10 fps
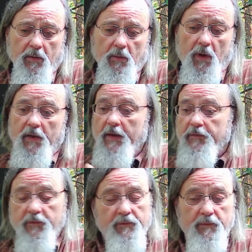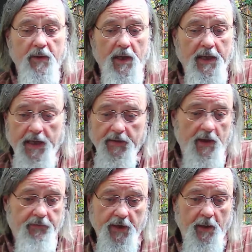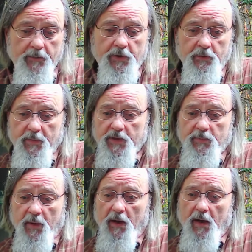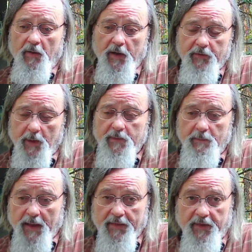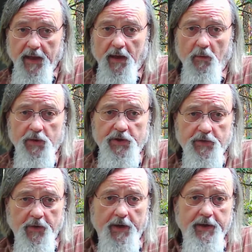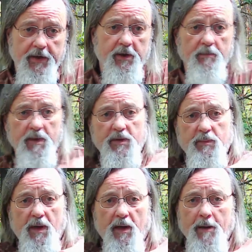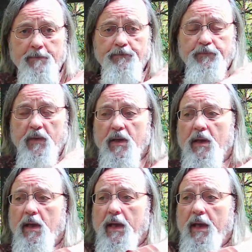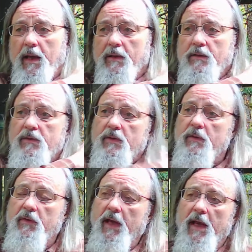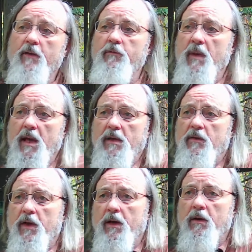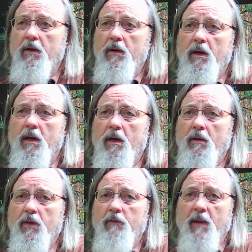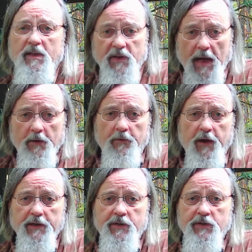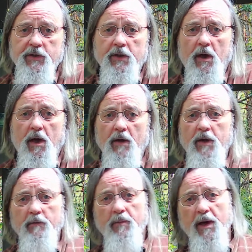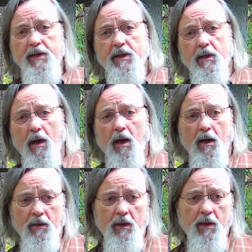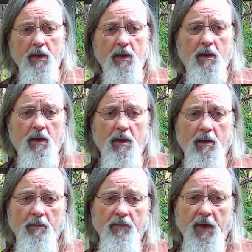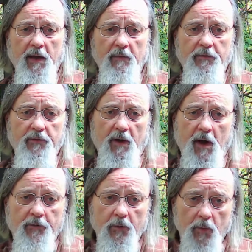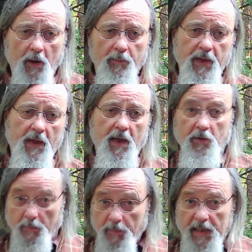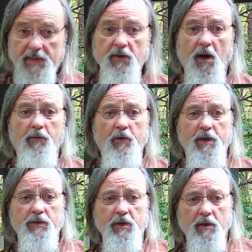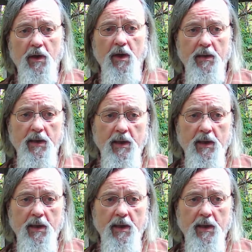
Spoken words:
Well, they've come to Mizpah, they've come to Bethel, which is very near Mizpah, and they have made they've made sacrifices to God, they've prayed to God, they've offered well-being or peace offerings to God.